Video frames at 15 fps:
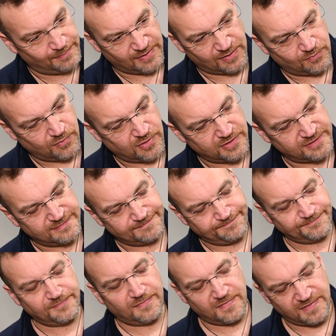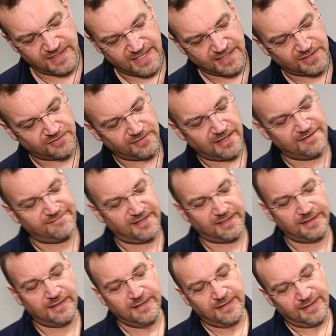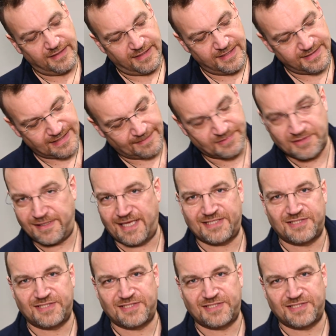bit of wood. The engraving is absolutely